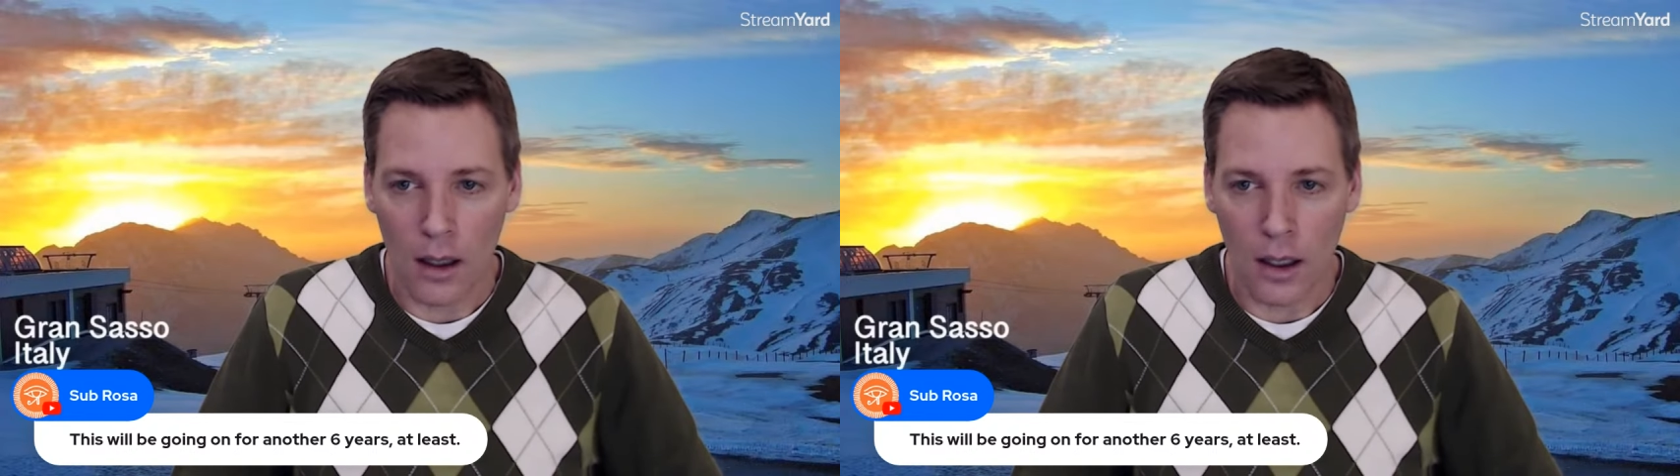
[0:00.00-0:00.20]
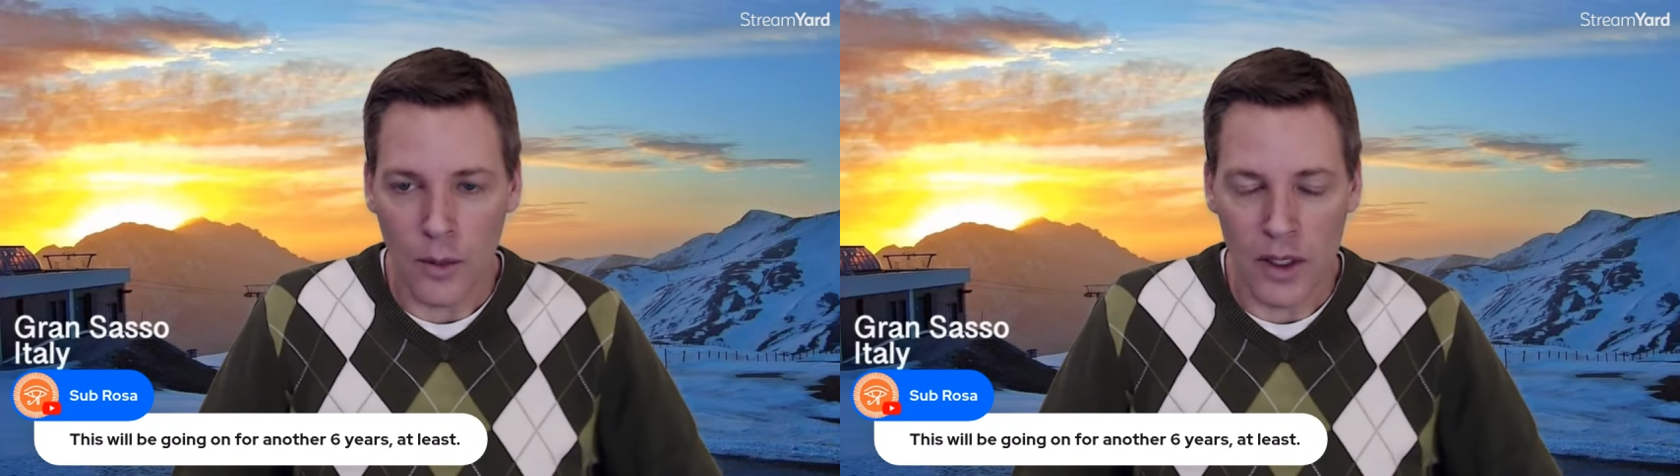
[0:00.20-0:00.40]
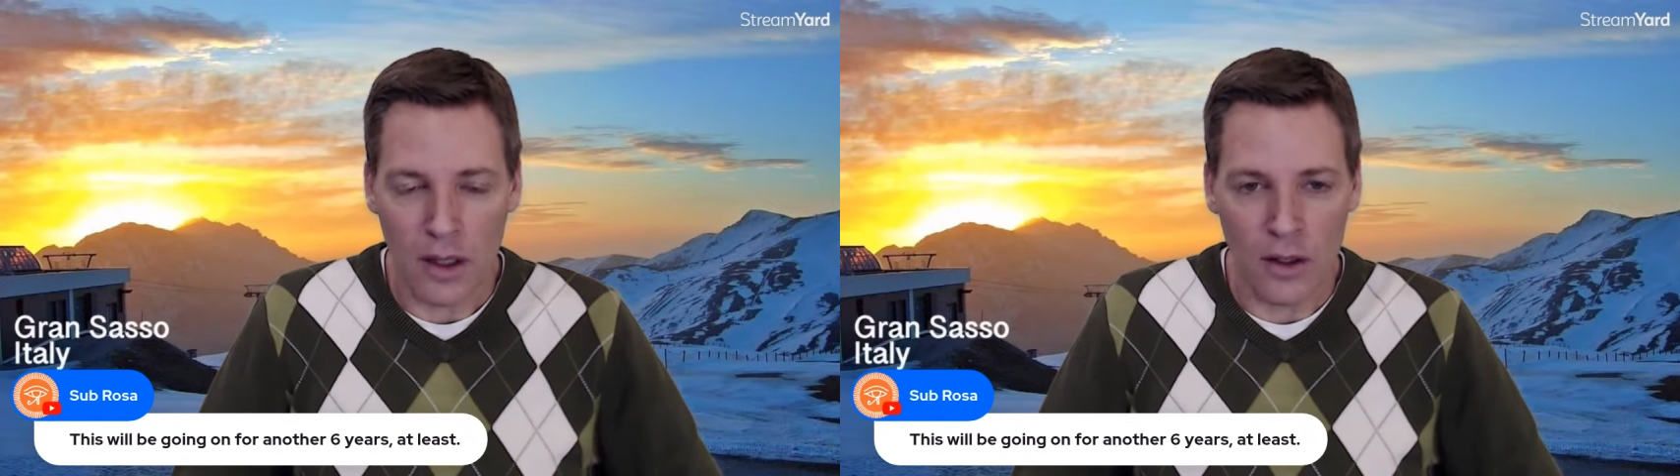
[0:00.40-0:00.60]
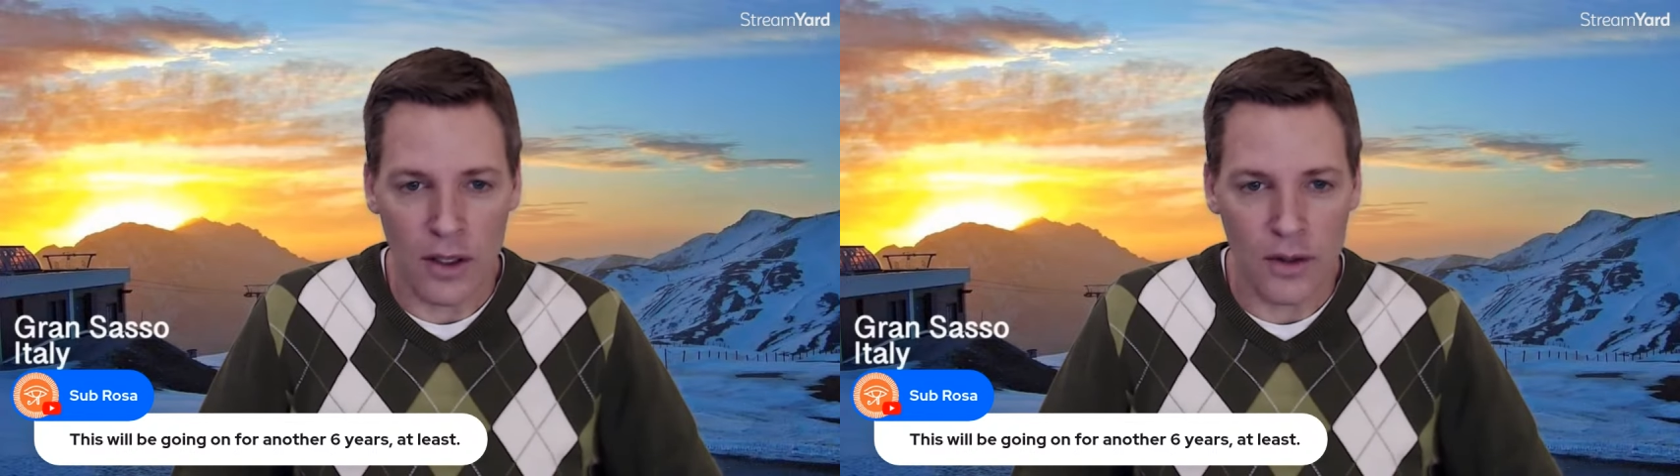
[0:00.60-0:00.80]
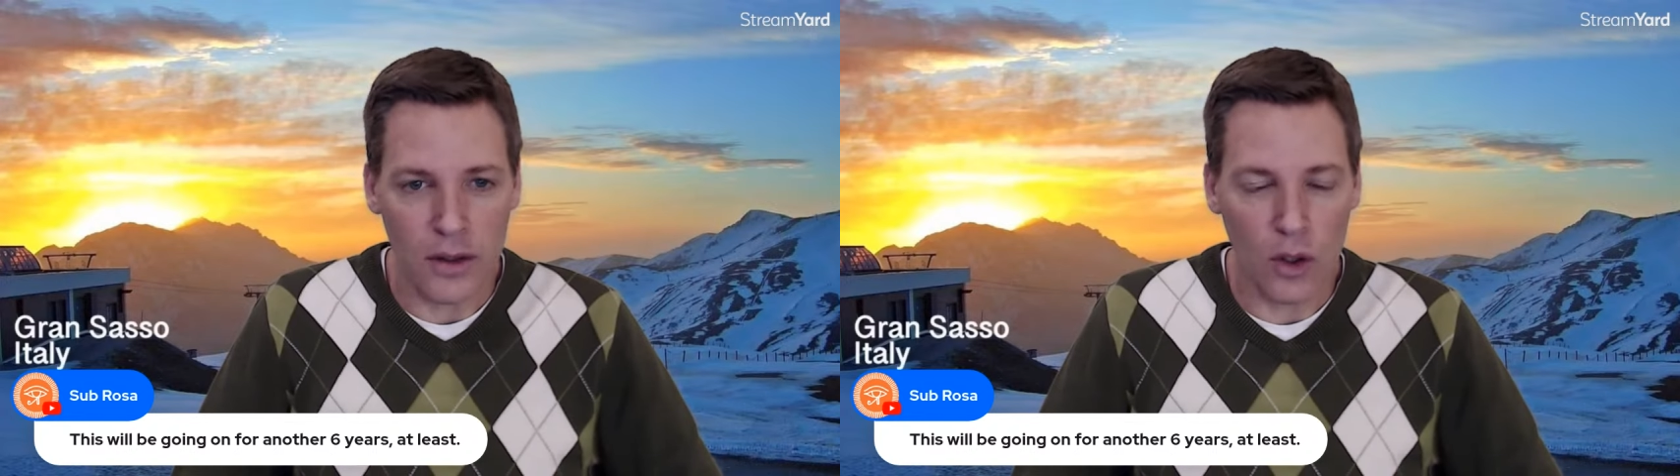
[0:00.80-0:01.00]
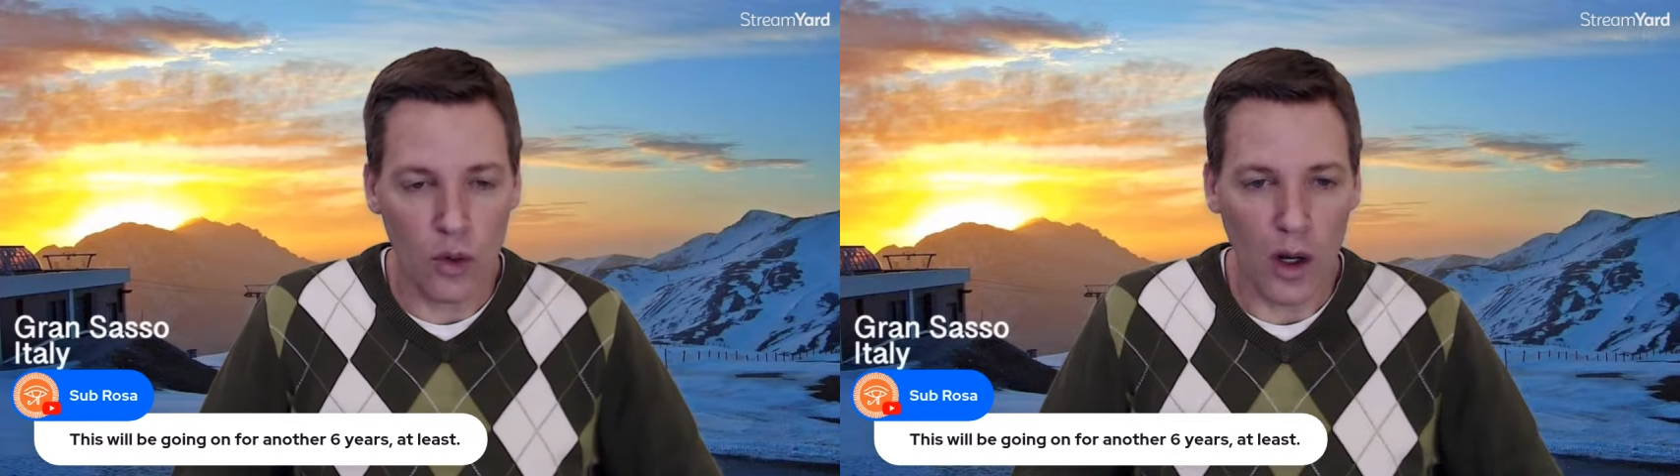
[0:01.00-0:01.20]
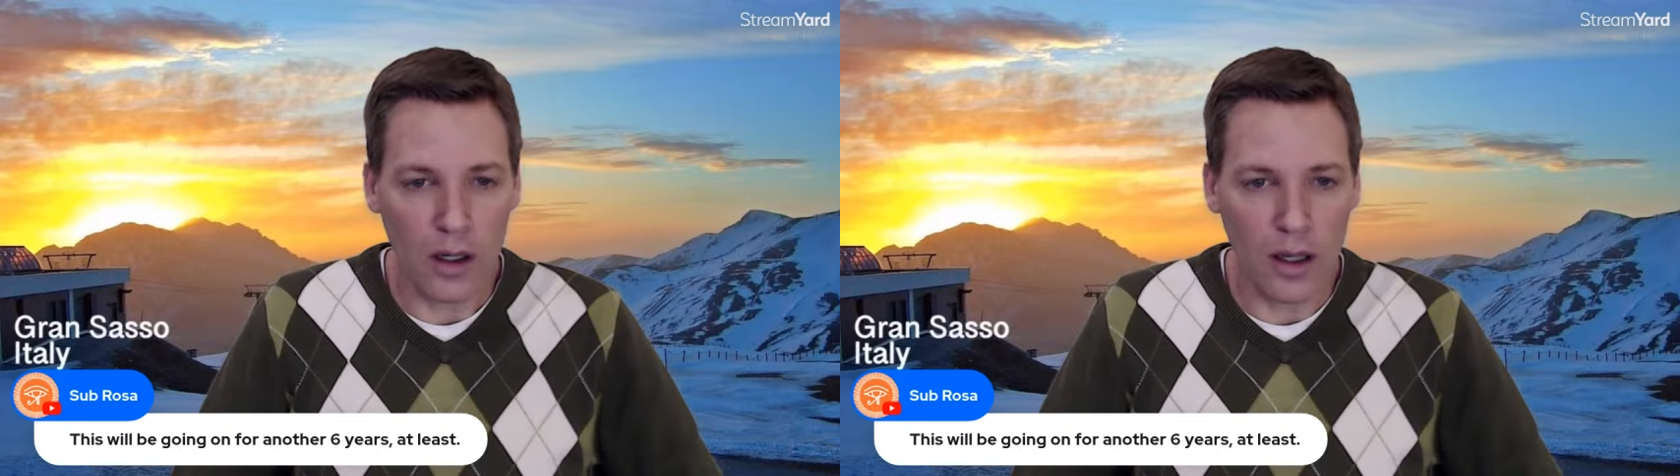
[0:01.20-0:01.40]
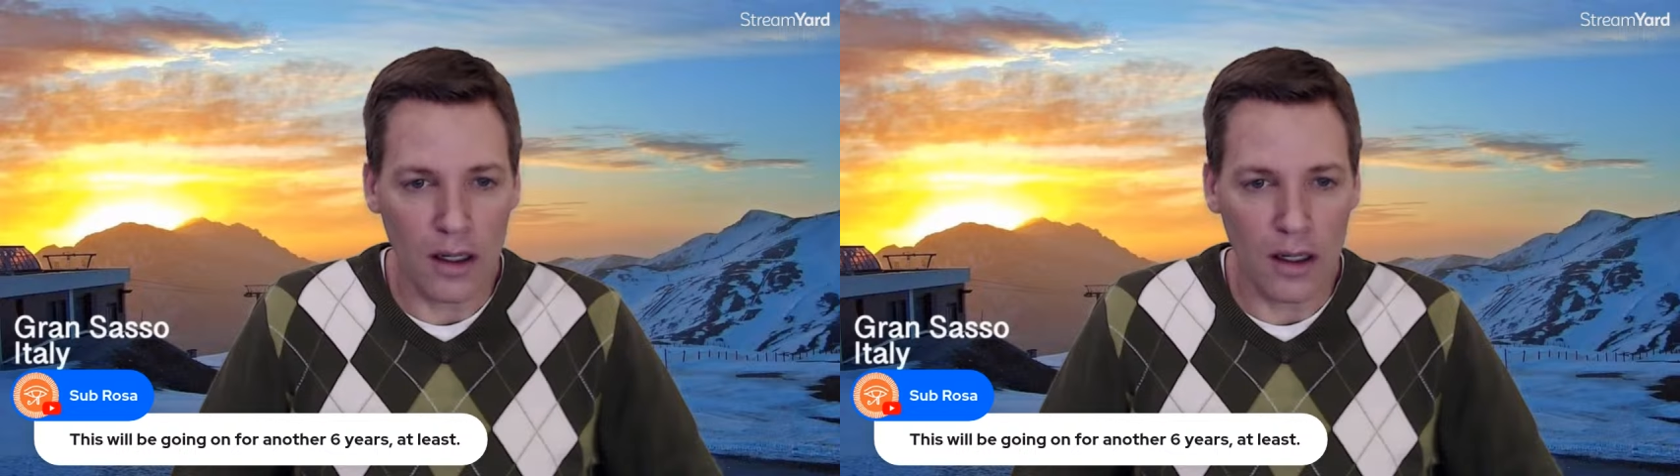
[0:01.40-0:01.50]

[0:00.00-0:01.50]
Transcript: I mean, in addition to Rick getting